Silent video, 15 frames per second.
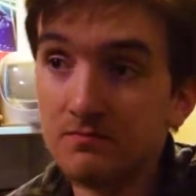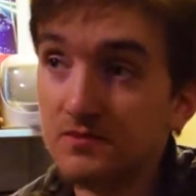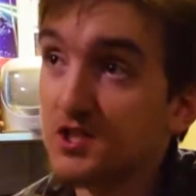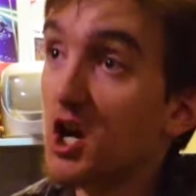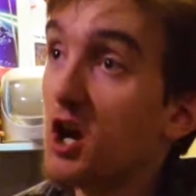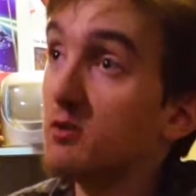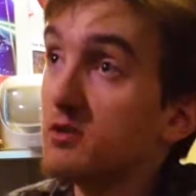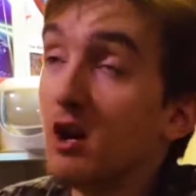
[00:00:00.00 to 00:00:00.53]

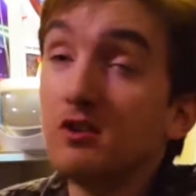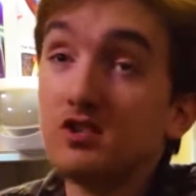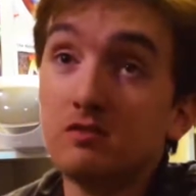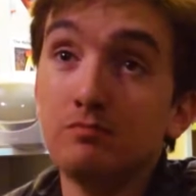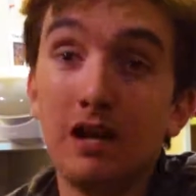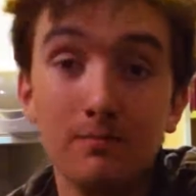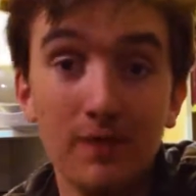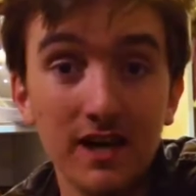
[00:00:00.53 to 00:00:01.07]
So, those are
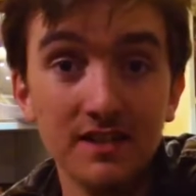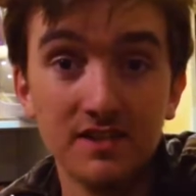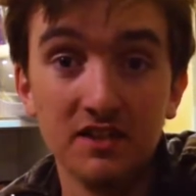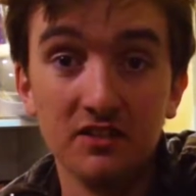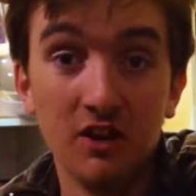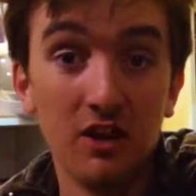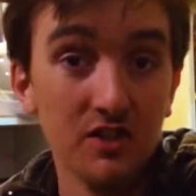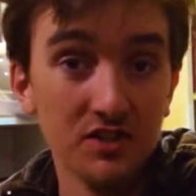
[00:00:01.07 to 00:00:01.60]
my basic
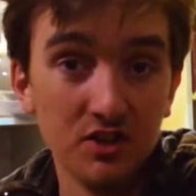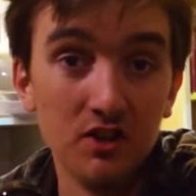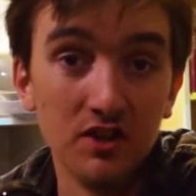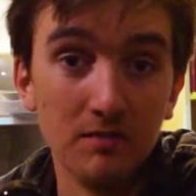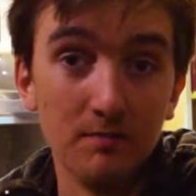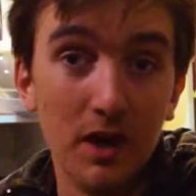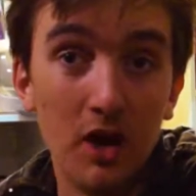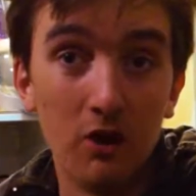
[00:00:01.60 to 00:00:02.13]
thoughts on
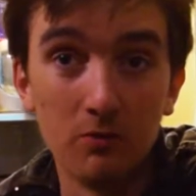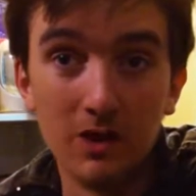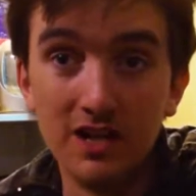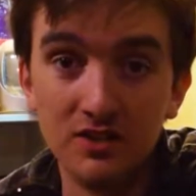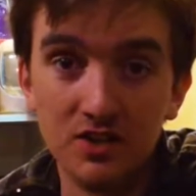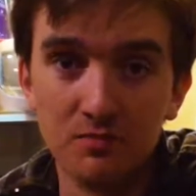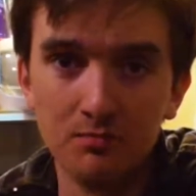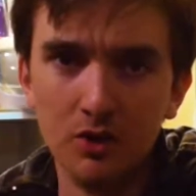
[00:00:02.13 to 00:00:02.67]
the Power
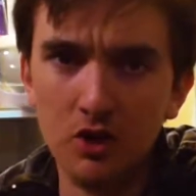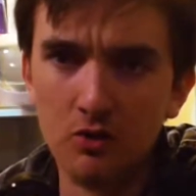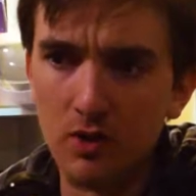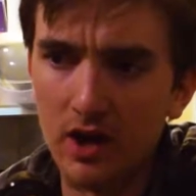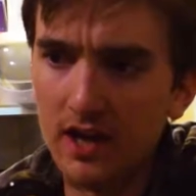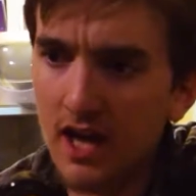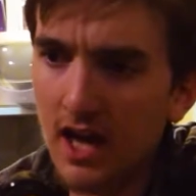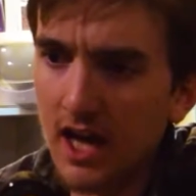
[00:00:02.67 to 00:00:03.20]
Rangers
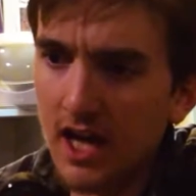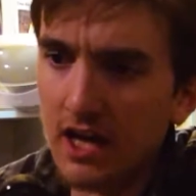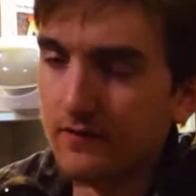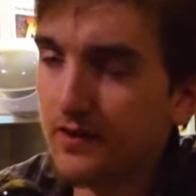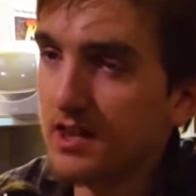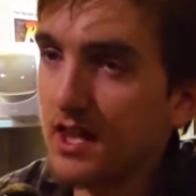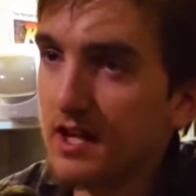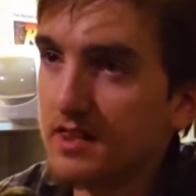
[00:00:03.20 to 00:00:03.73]
Blu-ray. If
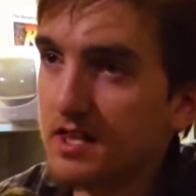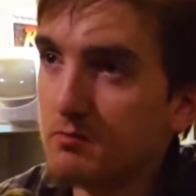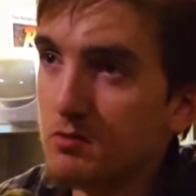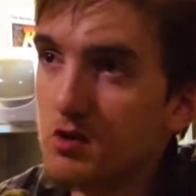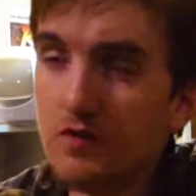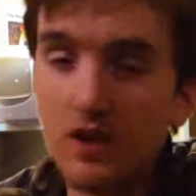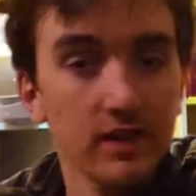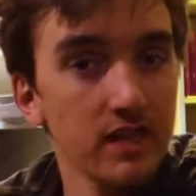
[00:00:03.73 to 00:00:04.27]
you like the
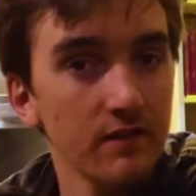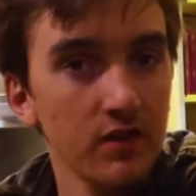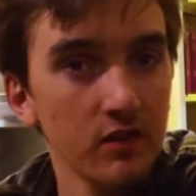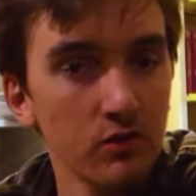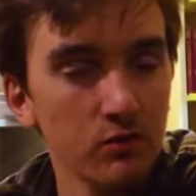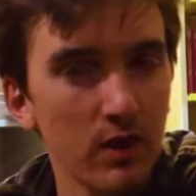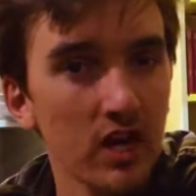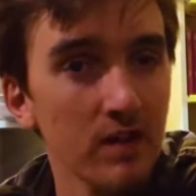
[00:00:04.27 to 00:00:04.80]
movie, I definitely
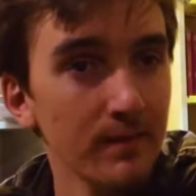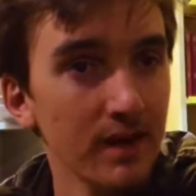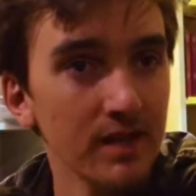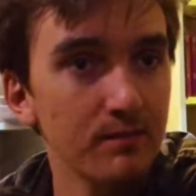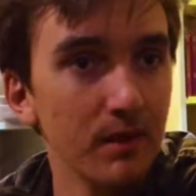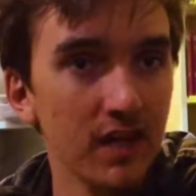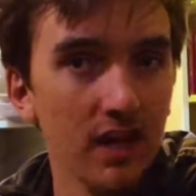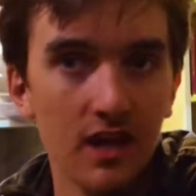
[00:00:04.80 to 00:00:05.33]
would recommend
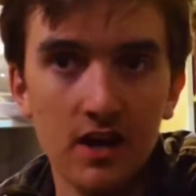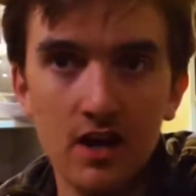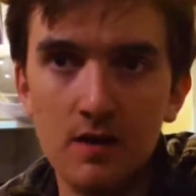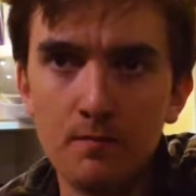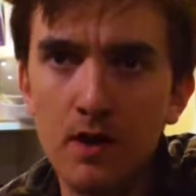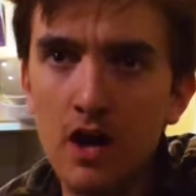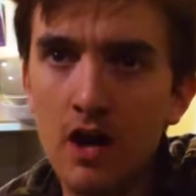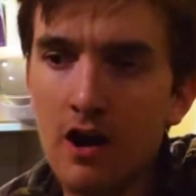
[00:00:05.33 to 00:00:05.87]
picking it up.